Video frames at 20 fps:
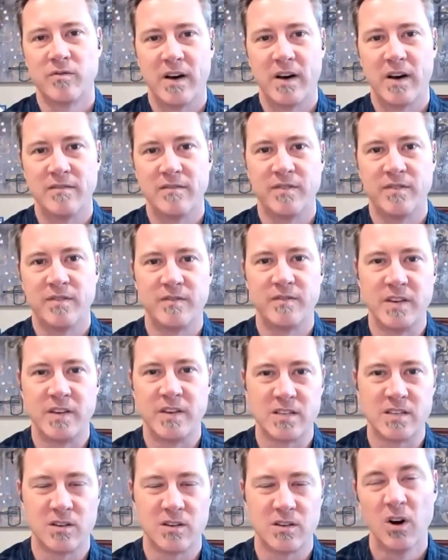45,
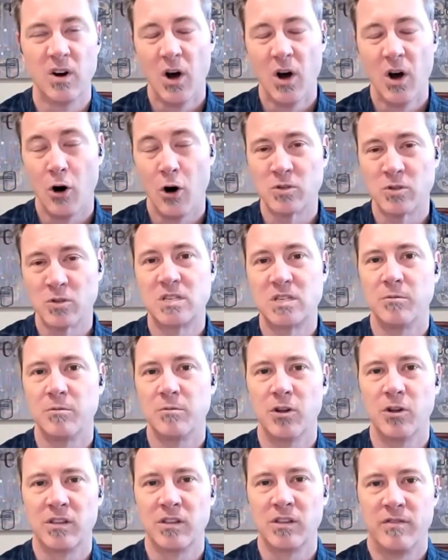50. So
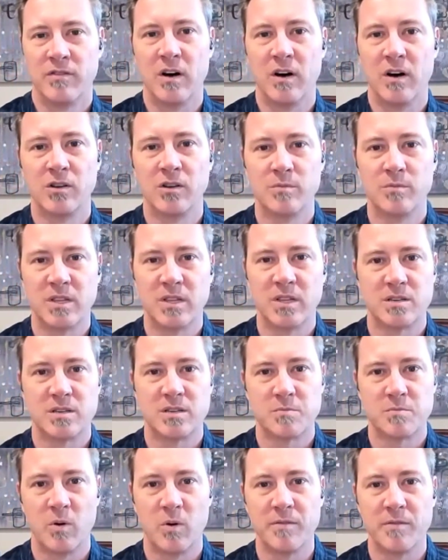almost doubling the
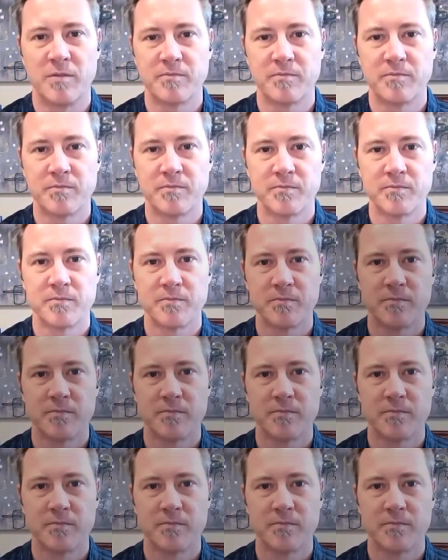volume at this point.